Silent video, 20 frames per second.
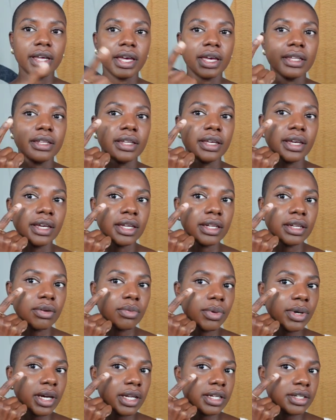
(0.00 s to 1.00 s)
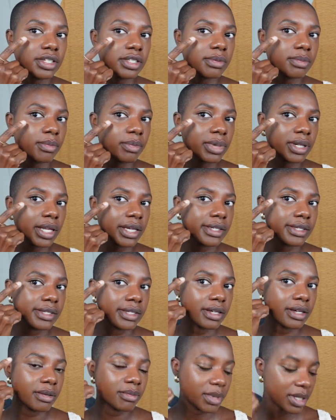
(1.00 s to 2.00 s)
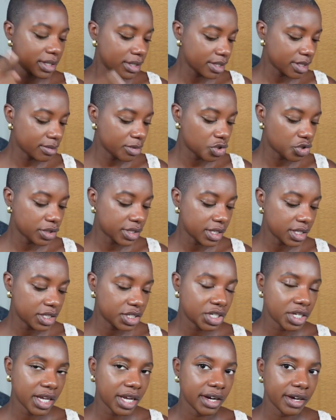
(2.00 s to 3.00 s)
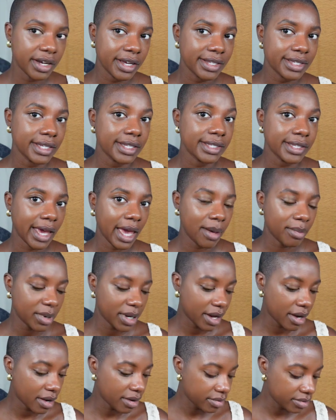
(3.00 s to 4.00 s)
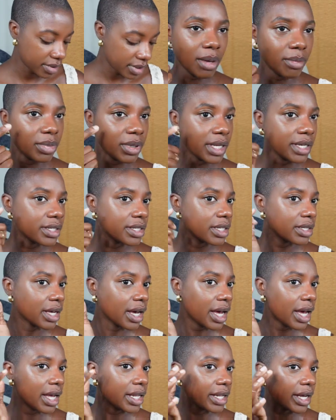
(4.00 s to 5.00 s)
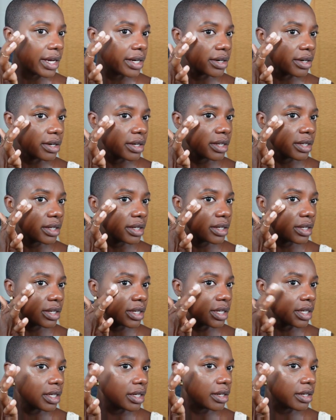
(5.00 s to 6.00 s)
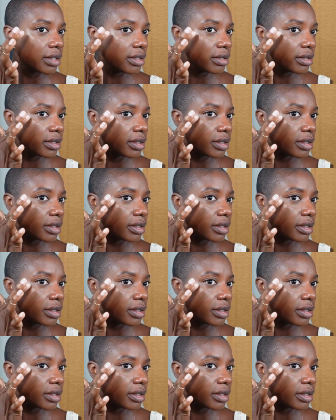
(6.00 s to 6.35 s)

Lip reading: And then we're gonna just place some in some strategic areas and tap it out. I'm placing the highlighter here.